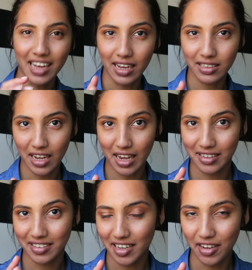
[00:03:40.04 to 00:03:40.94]
cacti
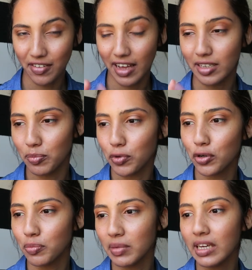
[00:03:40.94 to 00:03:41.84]
and stuff, and he
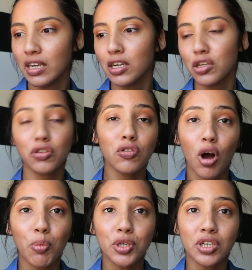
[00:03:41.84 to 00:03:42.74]
brought me two
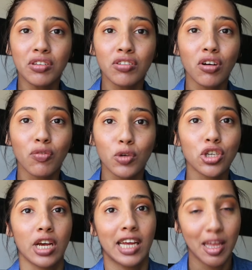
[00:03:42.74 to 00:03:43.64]
options of
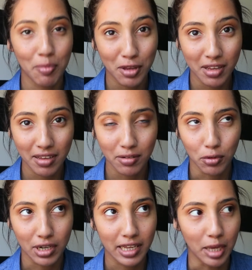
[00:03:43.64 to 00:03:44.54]
which I
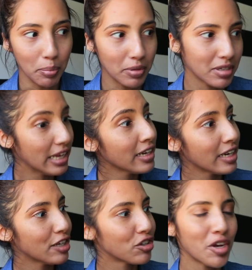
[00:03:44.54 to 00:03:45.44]
kept
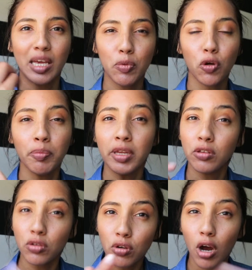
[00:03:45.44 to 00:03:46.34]
English. He brought me
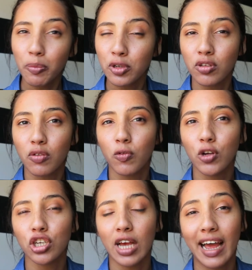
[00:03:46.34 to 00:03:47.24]
two options of
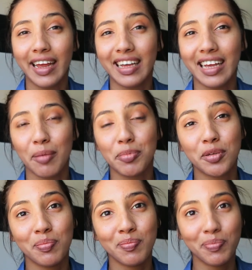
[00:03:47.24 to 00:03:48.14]
which I
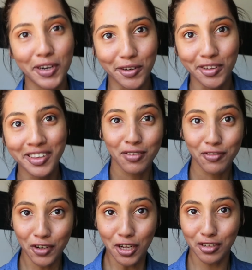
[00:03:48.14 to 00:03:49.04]
kept both.
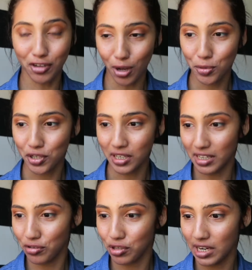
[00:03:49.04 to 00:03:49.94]
First option
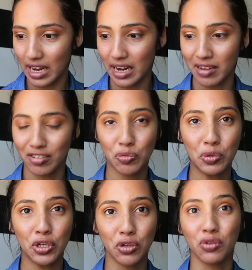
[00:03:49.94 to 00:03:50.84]
is already in a
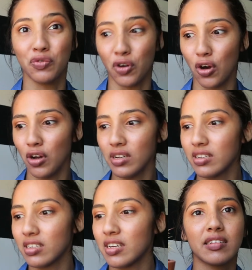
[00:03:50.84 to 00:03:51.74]
super cute
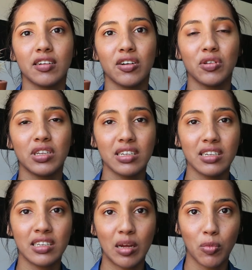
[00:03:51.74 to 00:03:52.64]
vase. So this
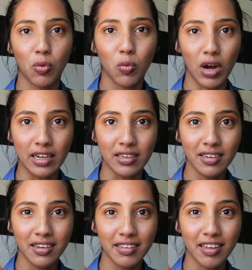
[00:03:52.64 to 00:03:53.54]
is number
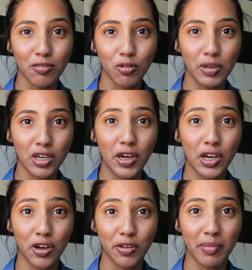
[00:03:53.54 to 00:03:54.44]
one that will be
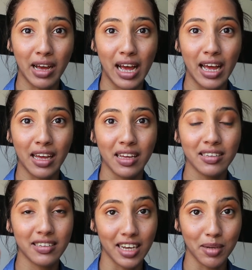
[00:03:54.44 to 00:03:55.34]
going on my
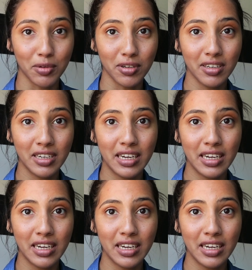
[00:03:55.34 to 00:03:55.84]
table.